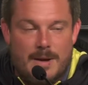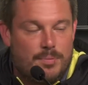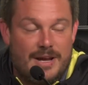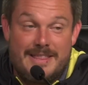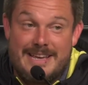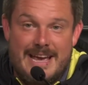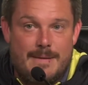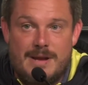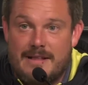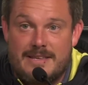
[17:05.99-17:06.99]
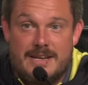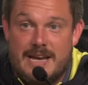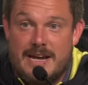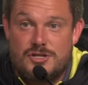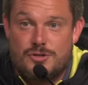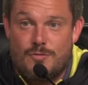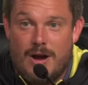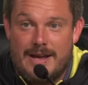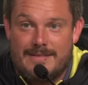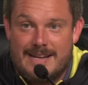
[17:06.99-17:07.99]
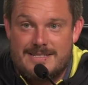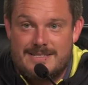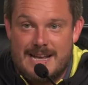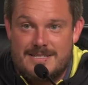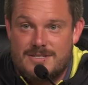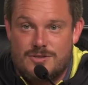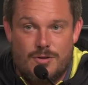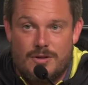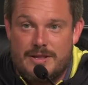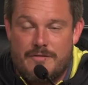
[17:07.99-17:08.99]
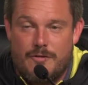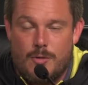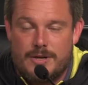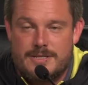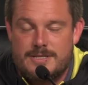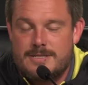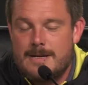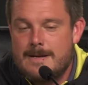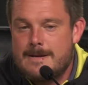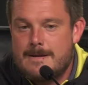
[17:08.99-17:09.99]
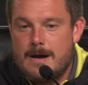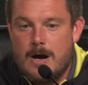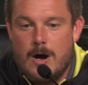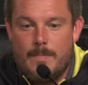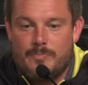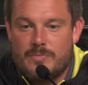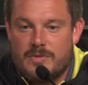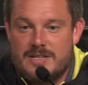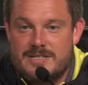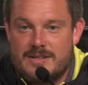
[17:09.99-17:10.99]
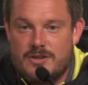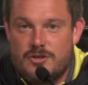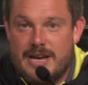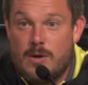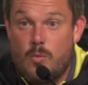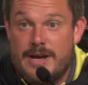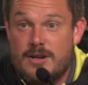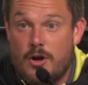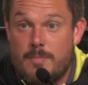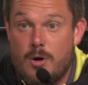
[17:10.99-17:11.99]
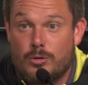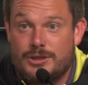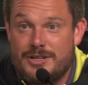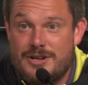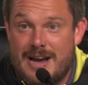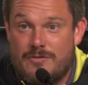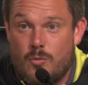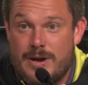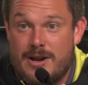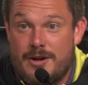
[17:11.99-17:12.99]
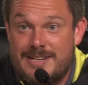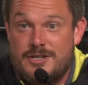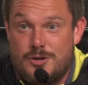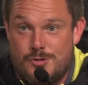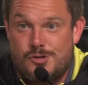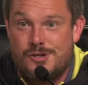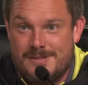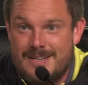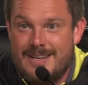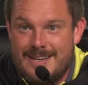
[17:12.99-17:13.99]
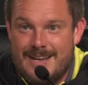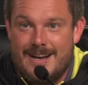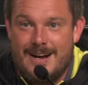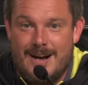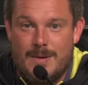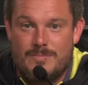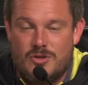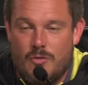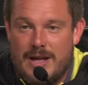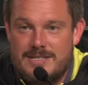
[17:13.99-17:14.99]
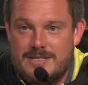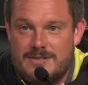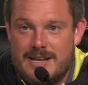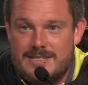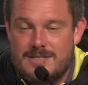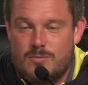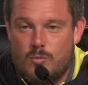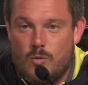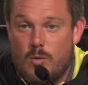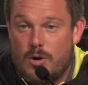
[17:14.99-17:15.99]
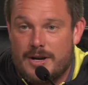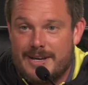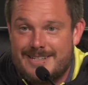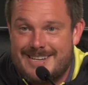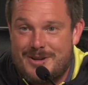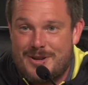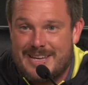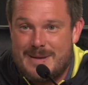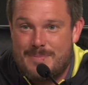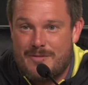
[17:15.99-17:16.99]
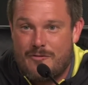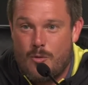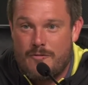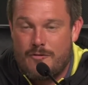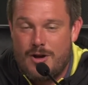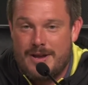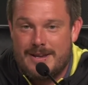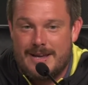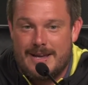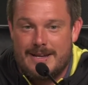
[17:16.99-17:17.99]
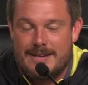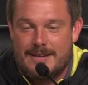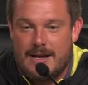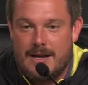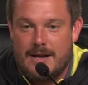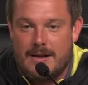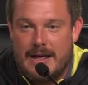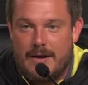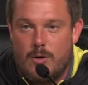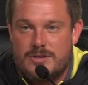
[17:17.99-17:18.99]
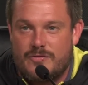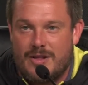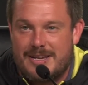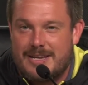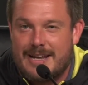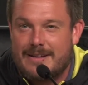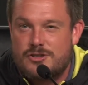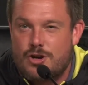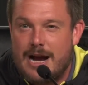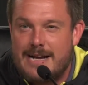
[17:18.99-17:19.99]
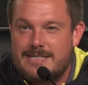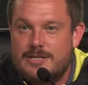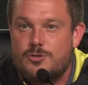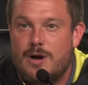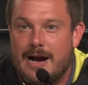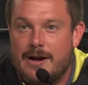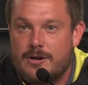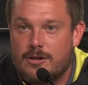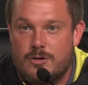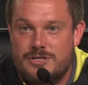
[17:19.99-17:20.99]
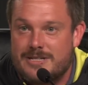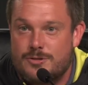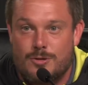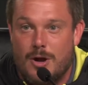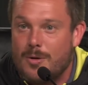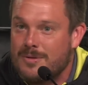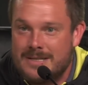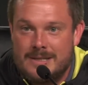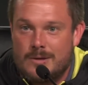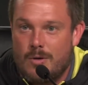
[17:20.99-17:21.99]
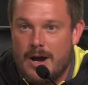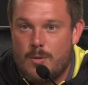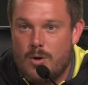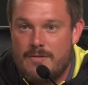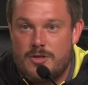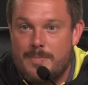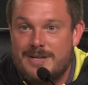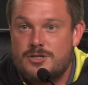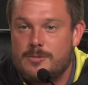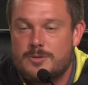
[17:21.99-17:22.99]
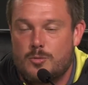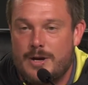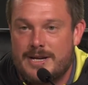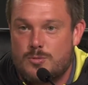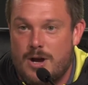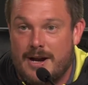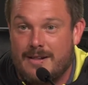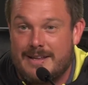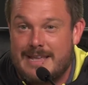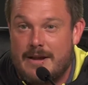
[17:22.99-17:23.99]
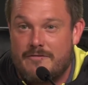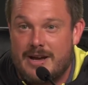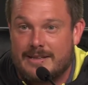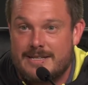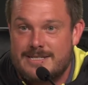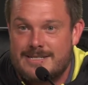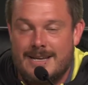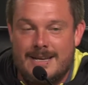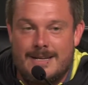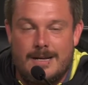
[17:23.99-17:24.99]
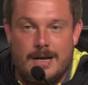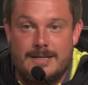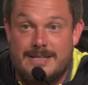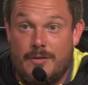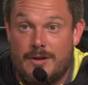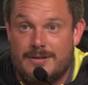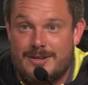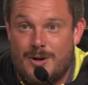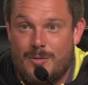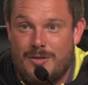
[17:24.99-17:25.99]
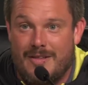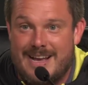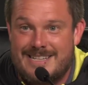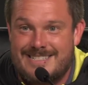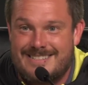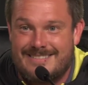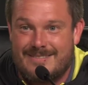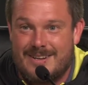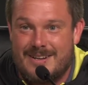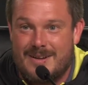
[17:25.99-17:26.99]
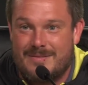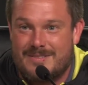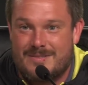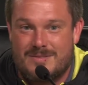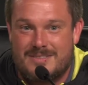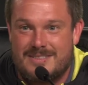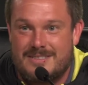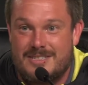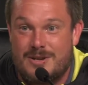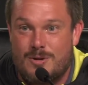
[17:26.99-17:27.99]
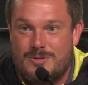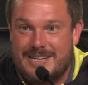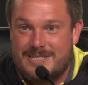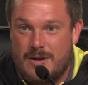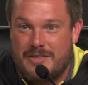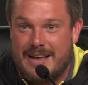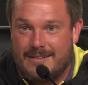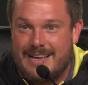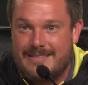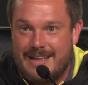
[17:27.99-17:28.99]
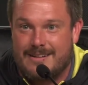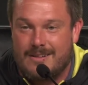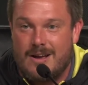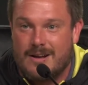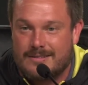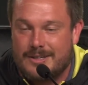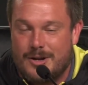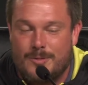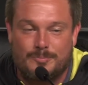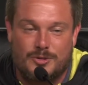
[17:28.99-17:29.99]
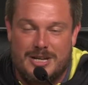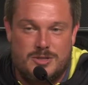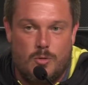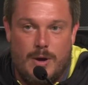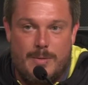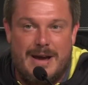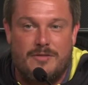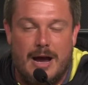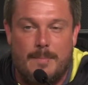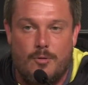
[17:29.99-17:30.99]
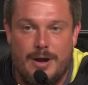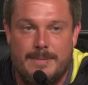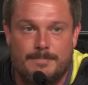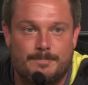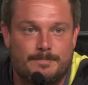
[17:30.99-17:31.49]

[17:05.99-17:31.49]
Yeah, play the game, not the occasion, right? That's certainly the focus. You can't win on emotion. You have to win on execution. So that's what we're going to continue to keep in the forefront. And I always feel like you can't let your highs get too high or your lows get too low. Right, wherever the pendulum swings, we're not going to let that affect us until the last zero ticks off that clock. You know, so that's the way we have to operate.